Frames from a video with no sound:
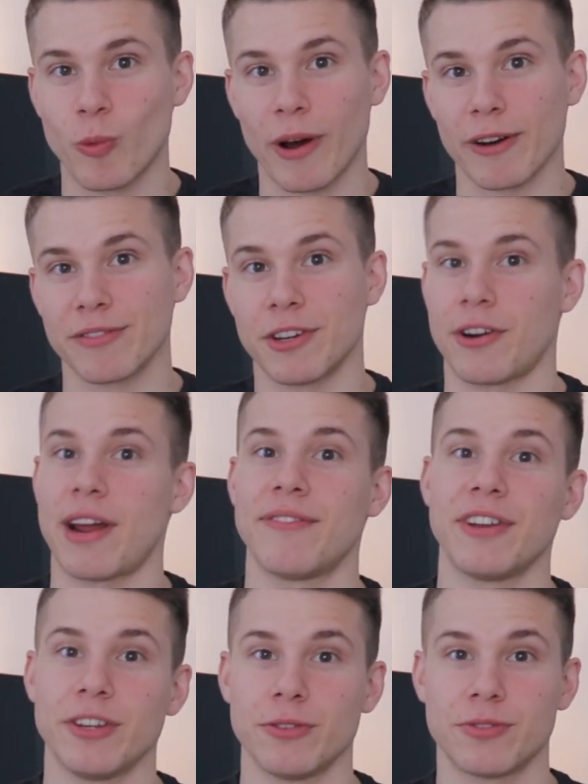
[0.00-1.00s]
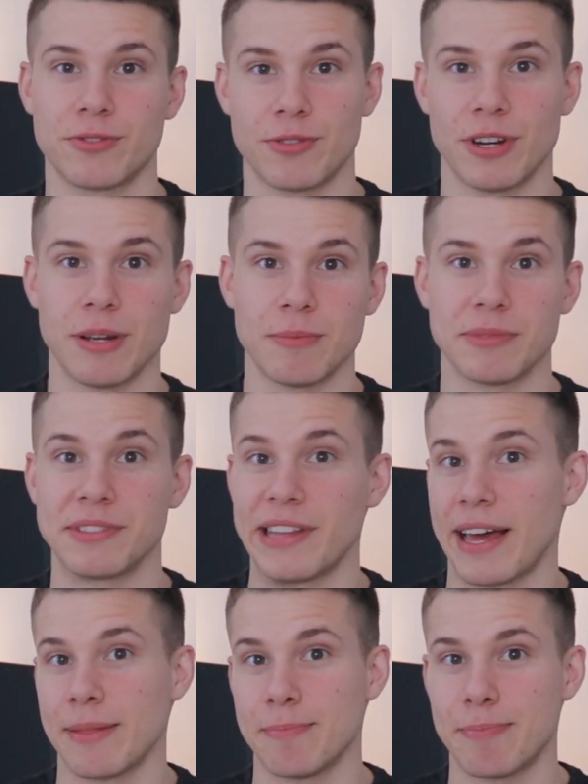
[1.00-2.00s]
one of the revenue streams
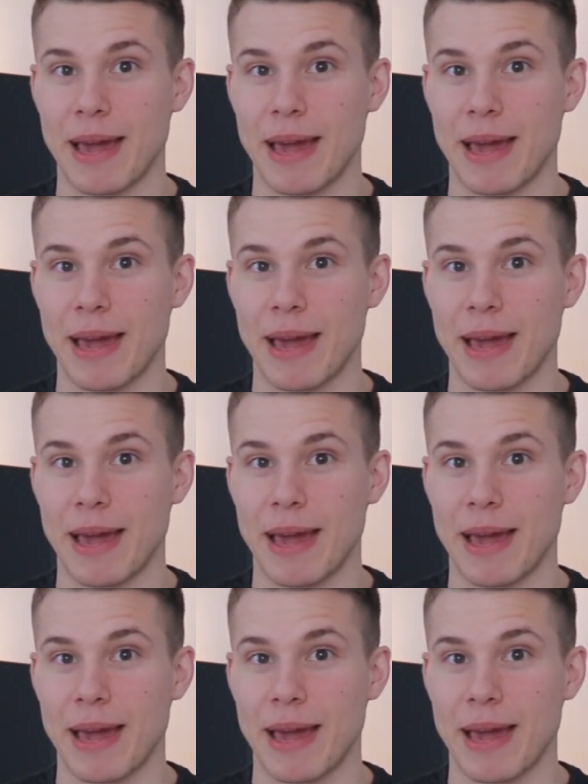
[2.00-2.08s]
that